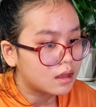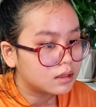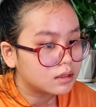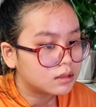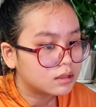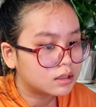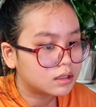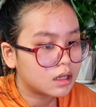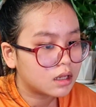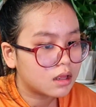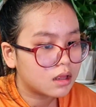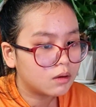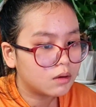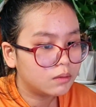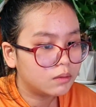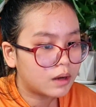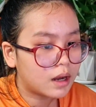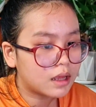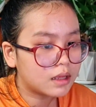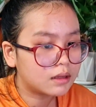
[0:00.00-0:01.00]
she
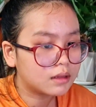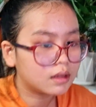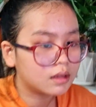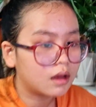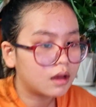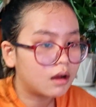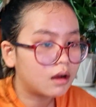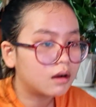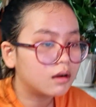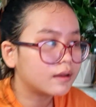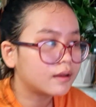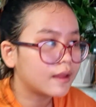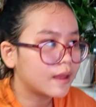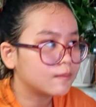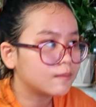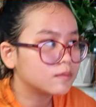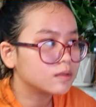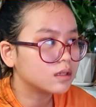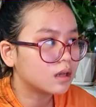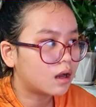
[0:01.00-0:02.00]
writes her
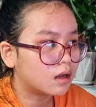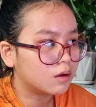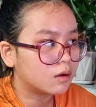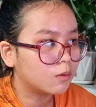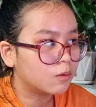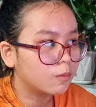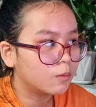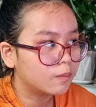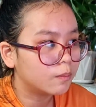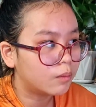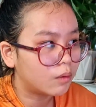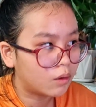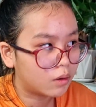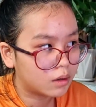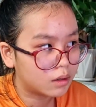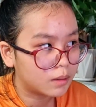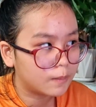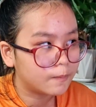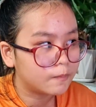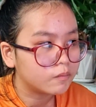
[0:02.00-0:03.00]
names on a
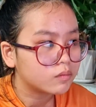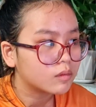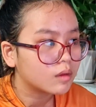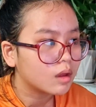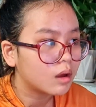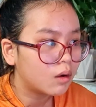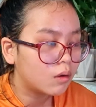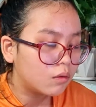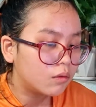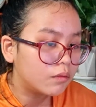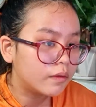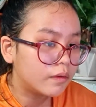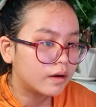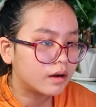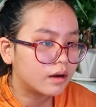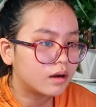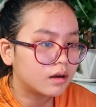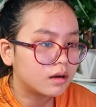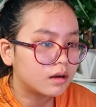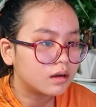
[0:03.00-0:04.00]
board
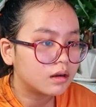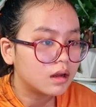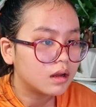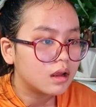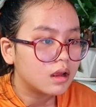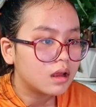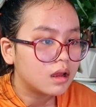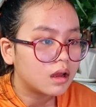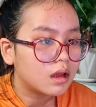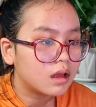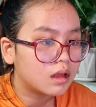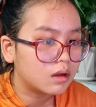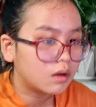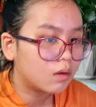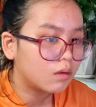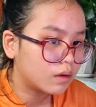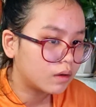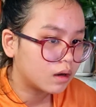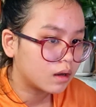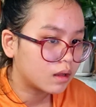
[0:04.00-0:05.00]
over and
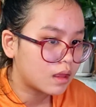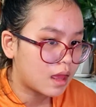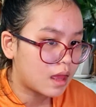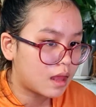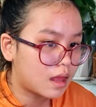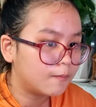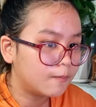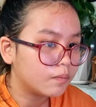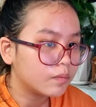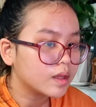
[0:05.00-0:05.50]
over again.